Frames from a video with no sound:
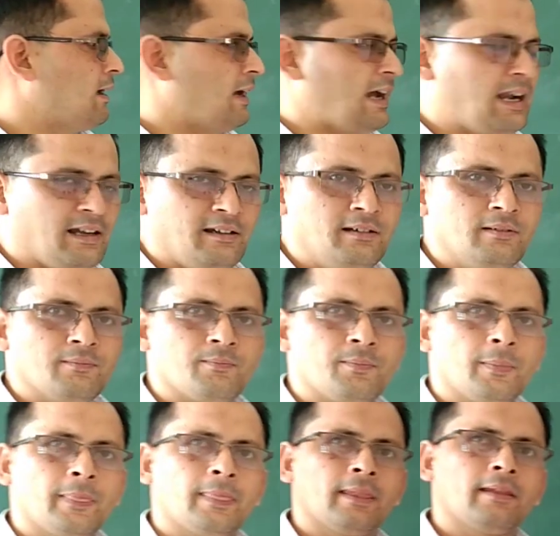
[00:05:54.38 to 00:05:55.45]
and
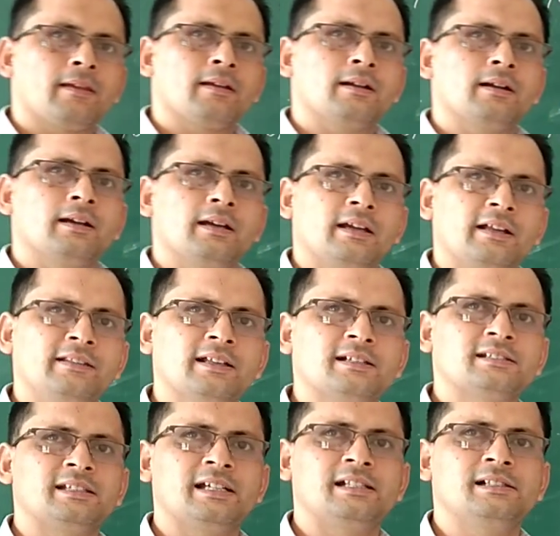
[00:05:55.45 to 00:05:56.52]
in the
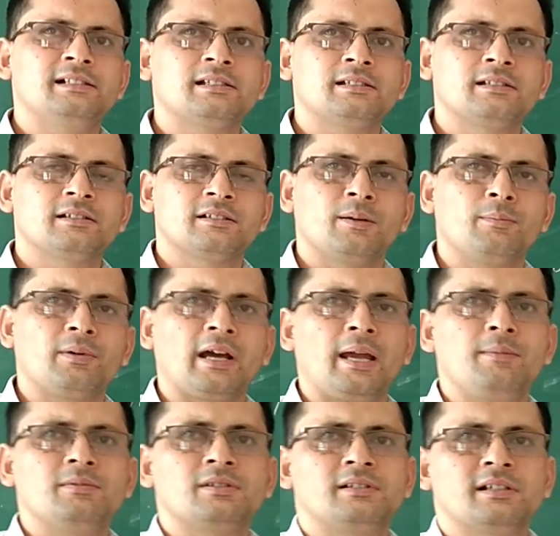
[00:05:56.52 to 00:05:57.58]
cells
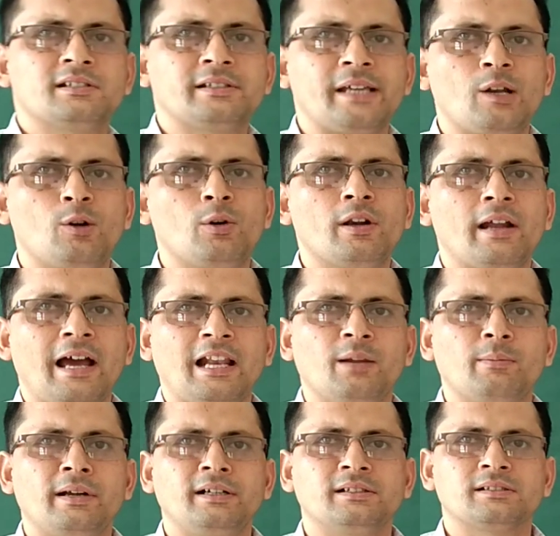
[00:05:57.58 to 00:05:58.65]
sometimes the cellular
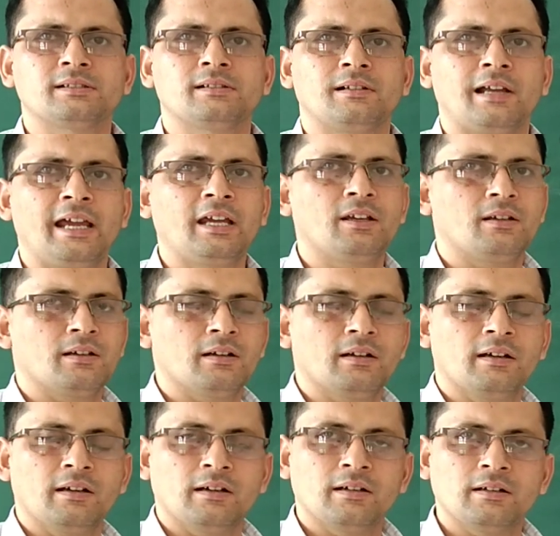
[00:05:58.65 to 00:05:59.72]
elements like
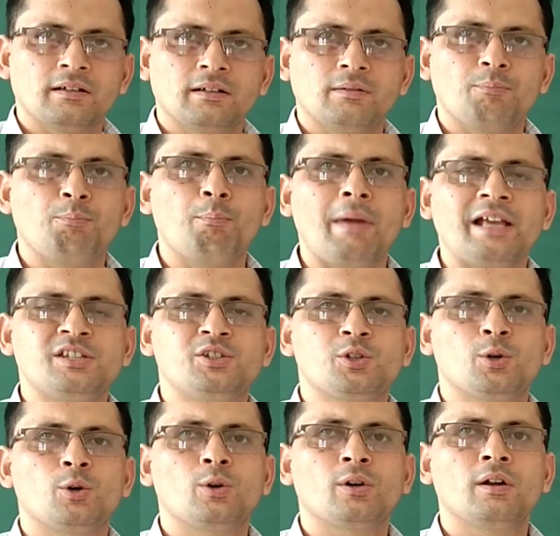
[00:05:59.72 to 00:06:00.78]

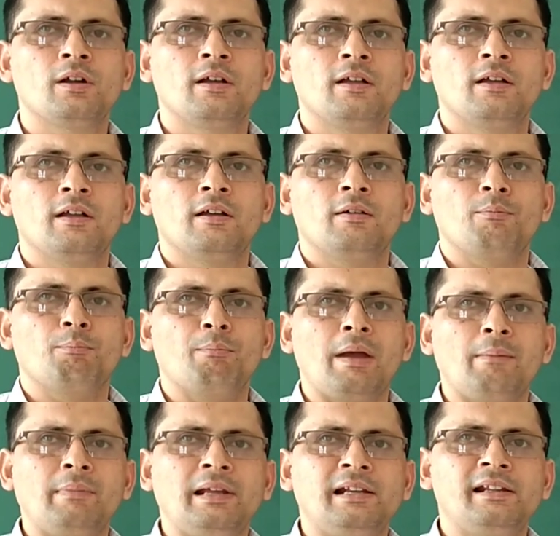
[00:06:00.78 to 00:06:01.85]
mature
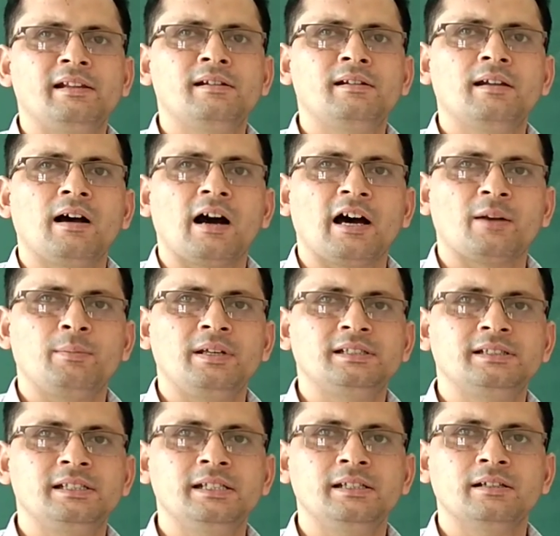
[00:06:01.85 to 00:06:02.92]
mammalian
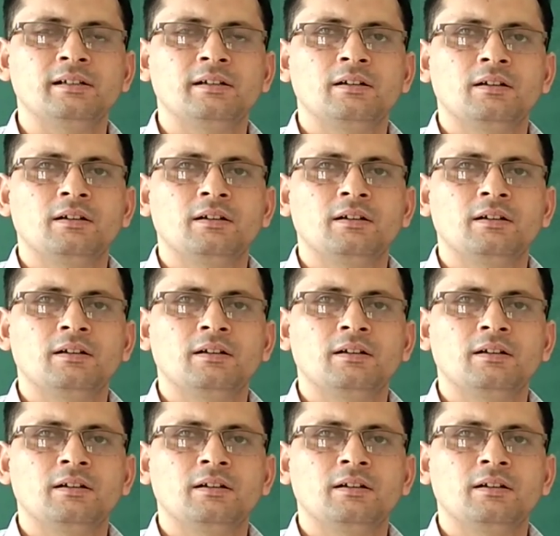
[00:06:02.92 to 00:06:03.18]
RBC,